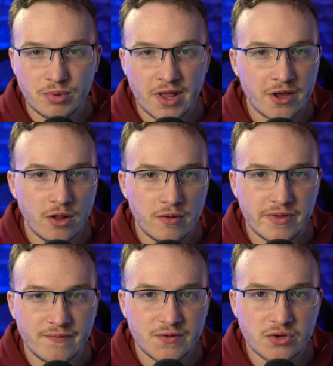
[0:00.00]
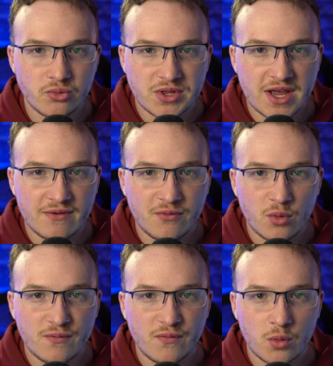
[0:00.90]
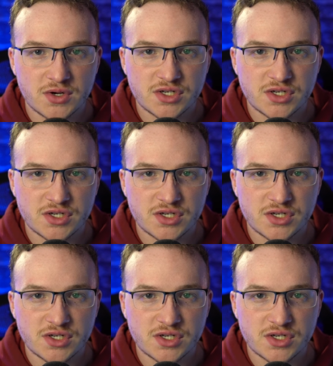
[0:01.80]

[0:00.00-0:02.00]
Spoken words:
play all over the field with that 4.4